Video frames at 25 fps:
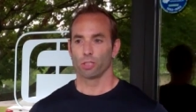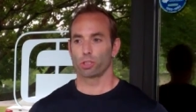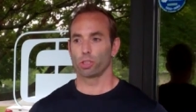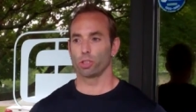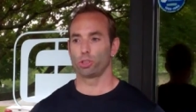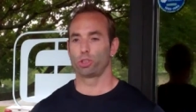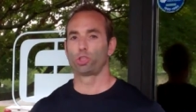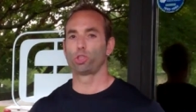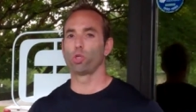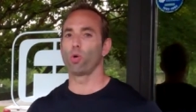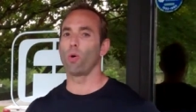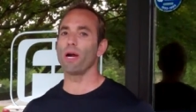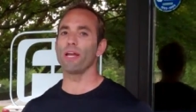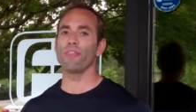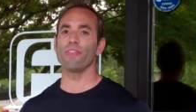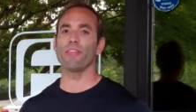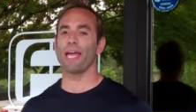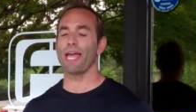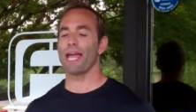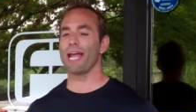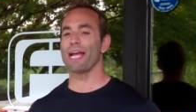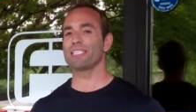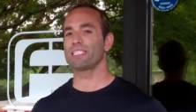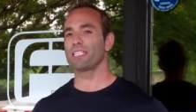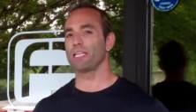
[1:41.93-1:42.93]
to join the
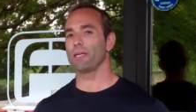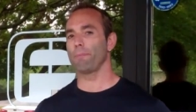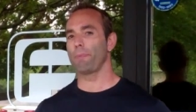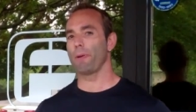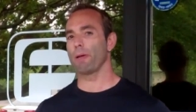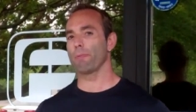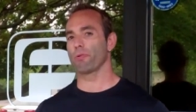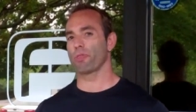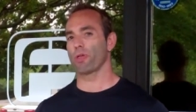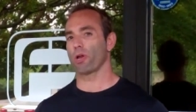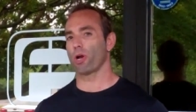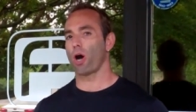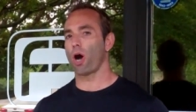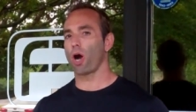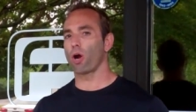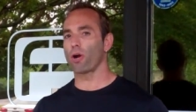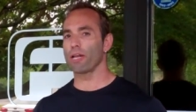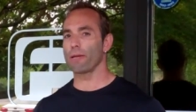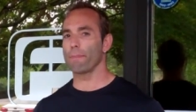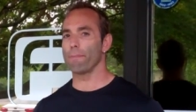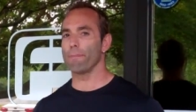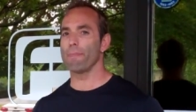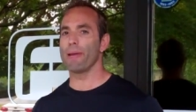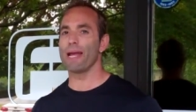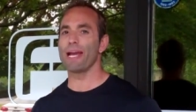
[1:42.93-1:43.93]
18 people that
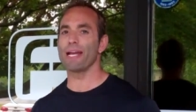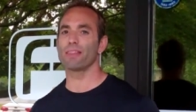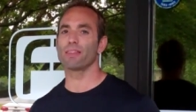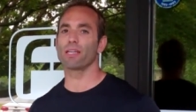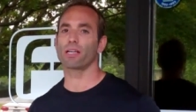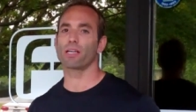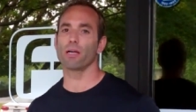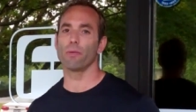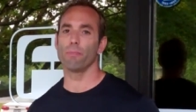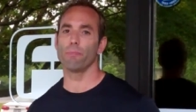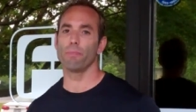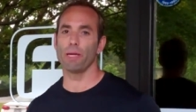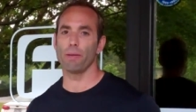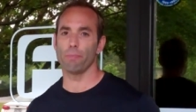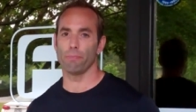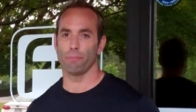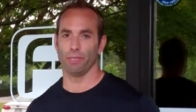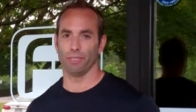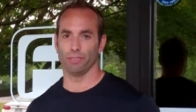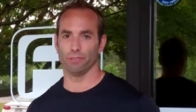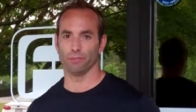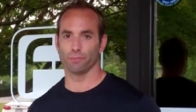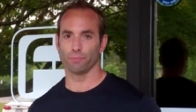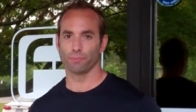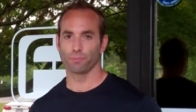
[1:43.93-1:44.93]
already made the
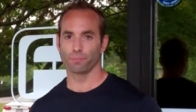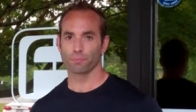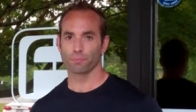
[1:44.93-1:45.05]
commitment